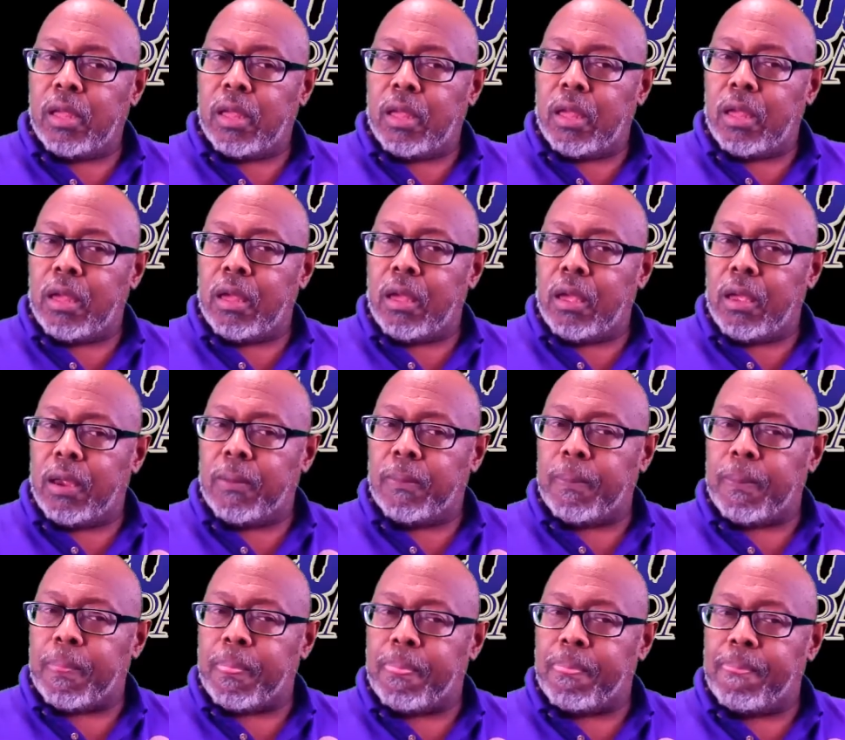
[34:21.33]
And
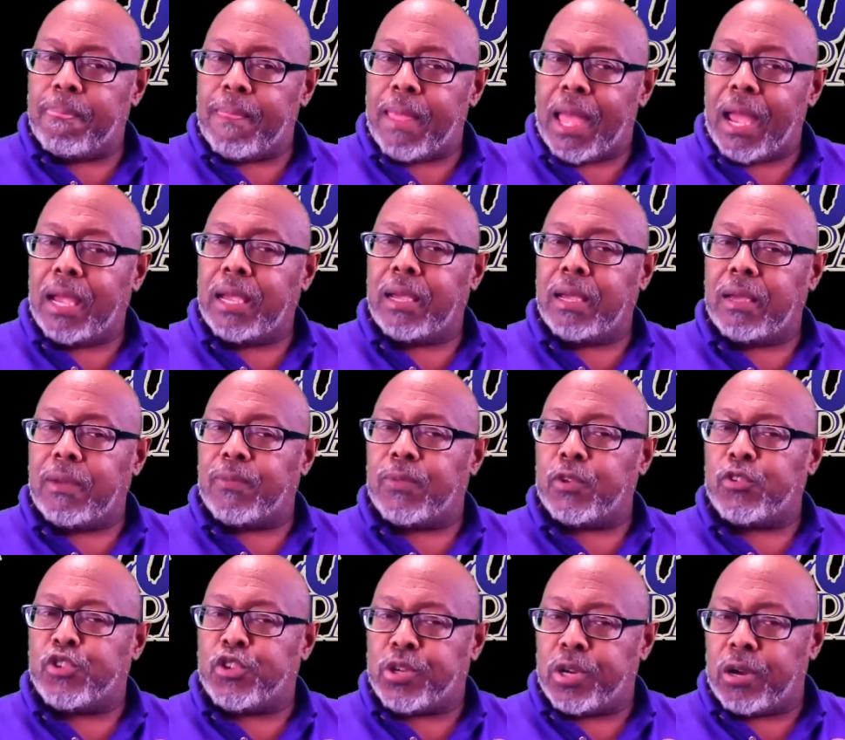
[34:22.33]
I had
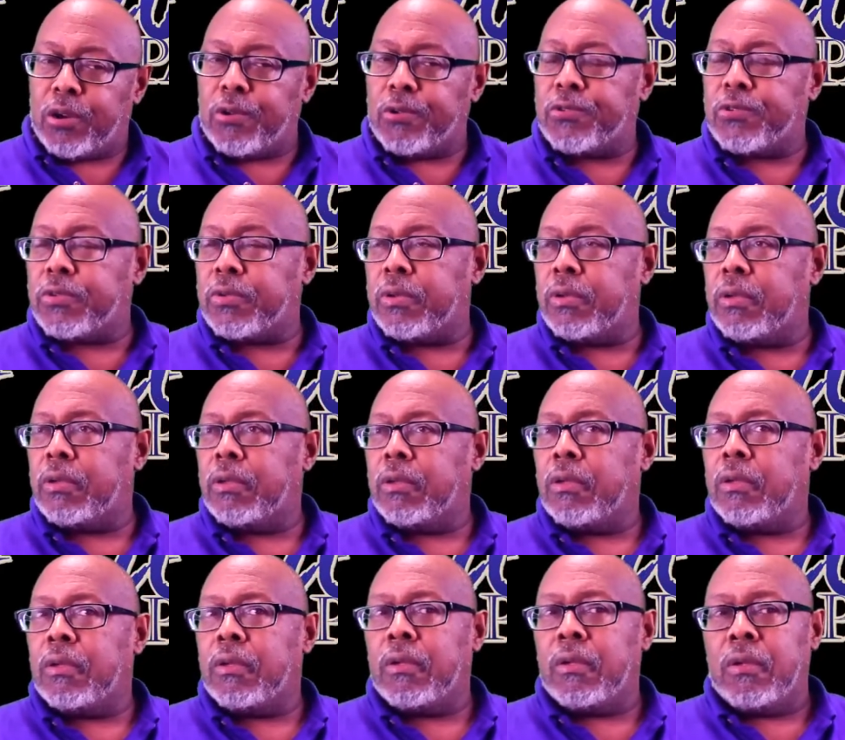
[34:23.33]
the sheriff's
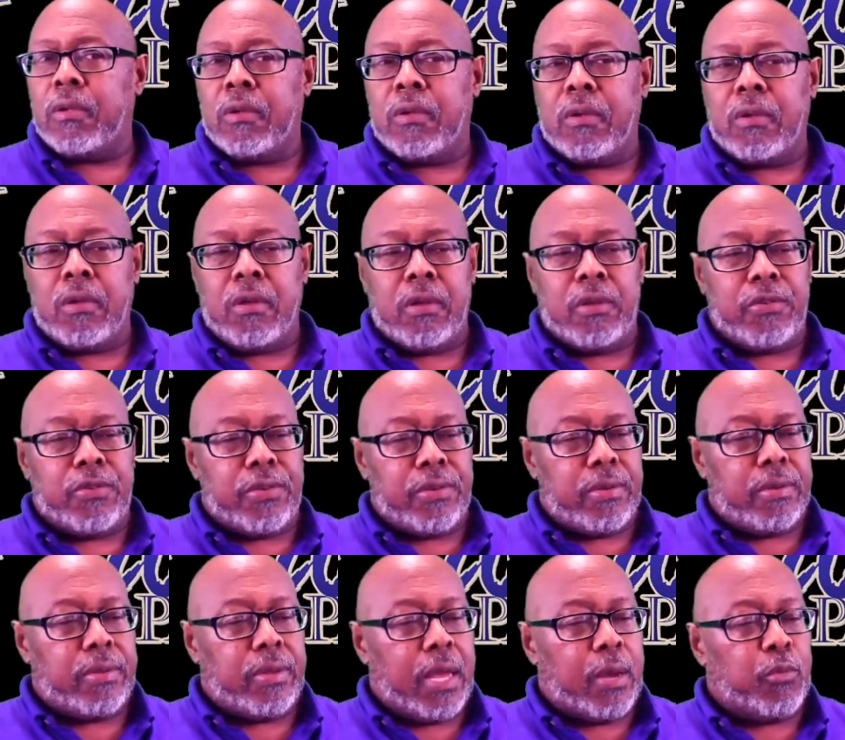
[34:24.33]

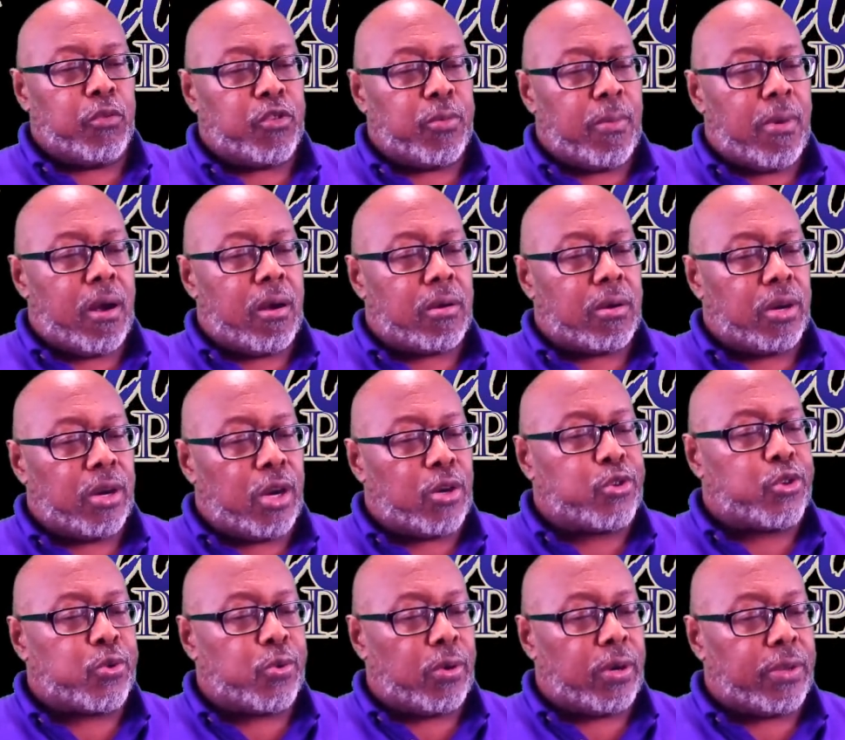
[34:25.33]
name was Mark
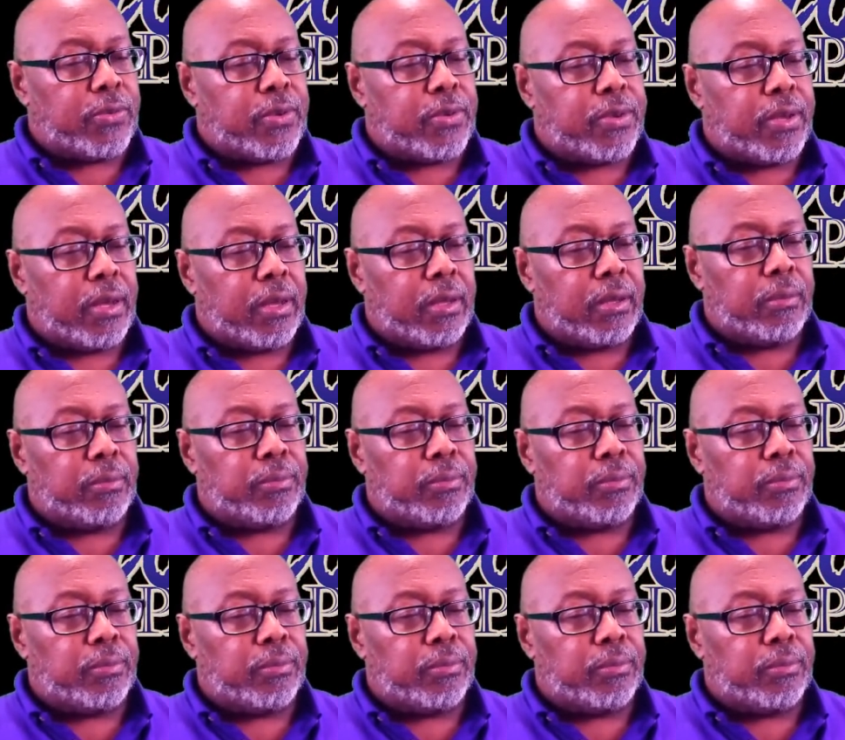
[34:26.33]
Loveful at the time.